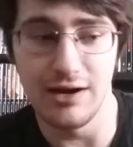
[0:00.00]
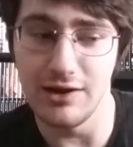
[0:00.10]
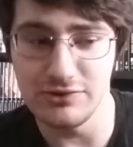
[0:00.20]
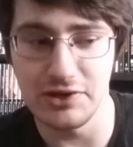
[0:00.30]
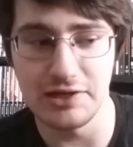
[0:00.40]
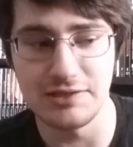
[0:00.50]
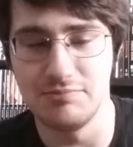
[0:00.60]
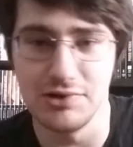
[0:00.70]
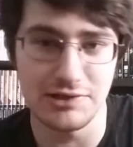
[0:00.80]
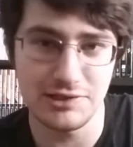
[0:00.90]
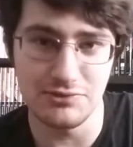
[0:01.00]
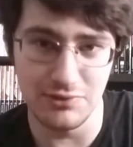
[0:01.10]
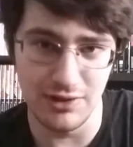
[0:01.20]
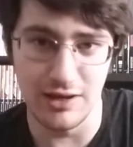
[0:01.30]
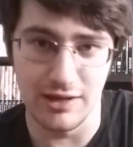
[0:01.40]
and I also got some books
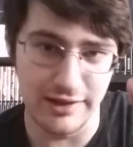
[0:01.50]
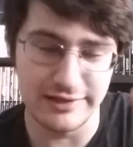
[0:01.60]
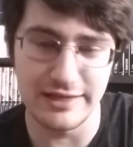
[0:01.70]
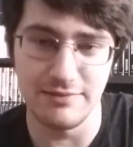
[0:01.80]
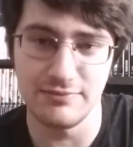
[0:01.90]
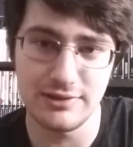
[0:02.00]
in that same